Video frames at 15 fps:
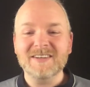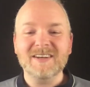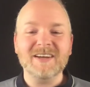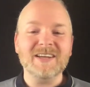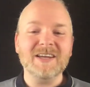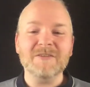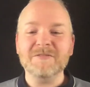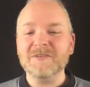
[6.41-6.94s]
I
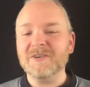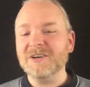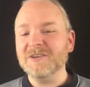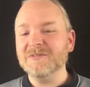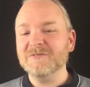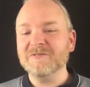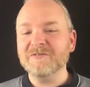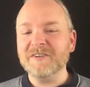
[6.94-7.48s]
have
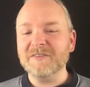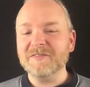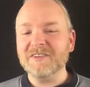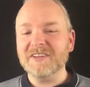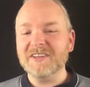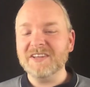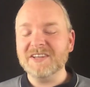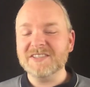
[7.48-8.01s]
around
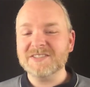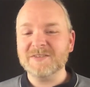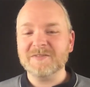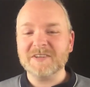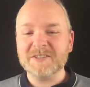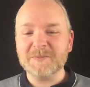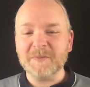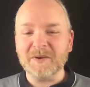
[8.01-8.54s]
15 years of
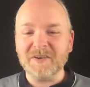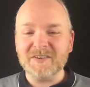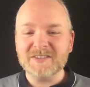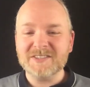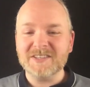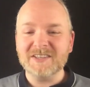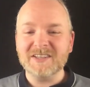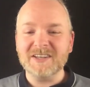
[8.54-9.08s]

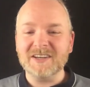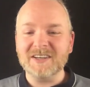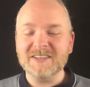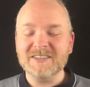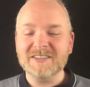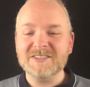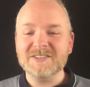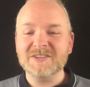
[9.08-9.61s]
experience in the
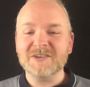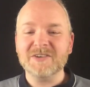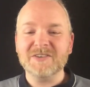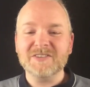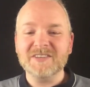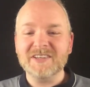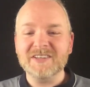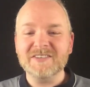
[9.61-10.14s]
IT
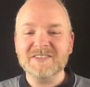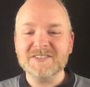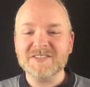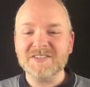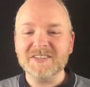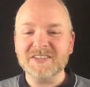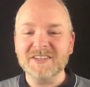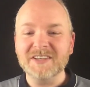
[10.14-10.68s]
security
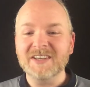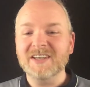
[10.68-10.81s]
industry,